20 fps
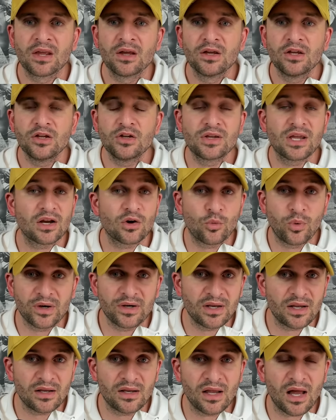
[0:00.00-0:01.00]
You get
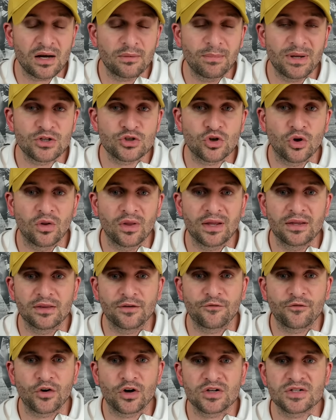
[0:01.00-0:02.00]
Quinyon Mitchell in the
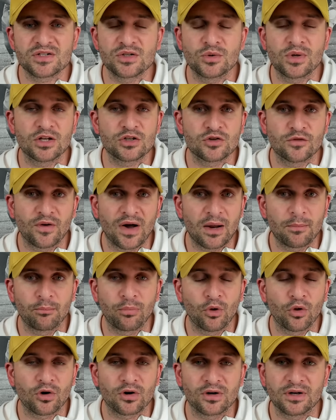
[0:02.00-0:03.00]
first. You get Javon
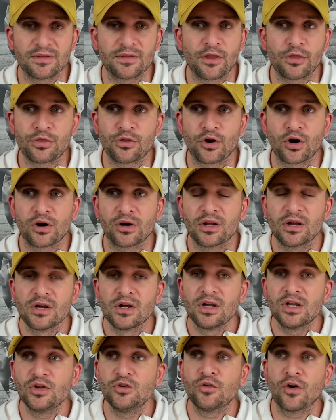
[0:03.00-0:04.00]
Bullard in the third.
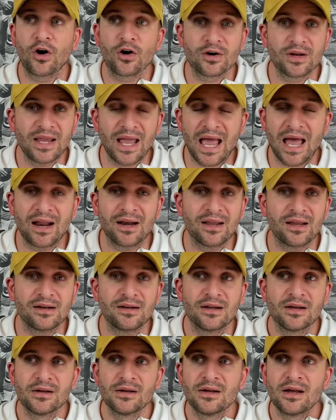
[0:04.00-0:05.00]
You've already
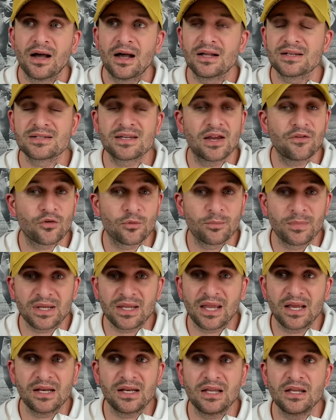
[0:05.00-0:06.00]
added Xavier
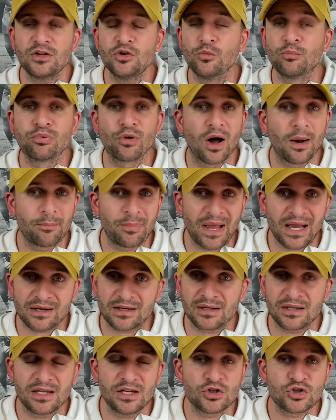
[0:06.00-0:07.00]
McKinney. You brought back a
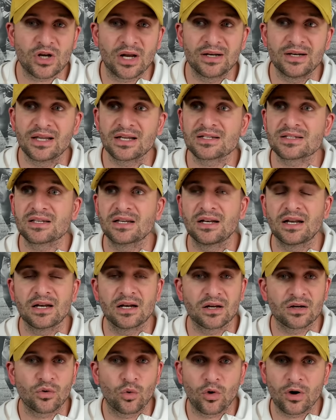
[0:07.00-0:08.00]
Keyshawn Nixon and
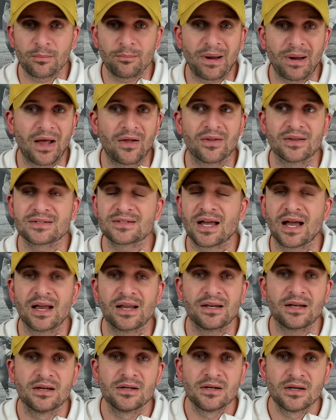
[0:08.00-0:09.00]
a Corey Ballantyne.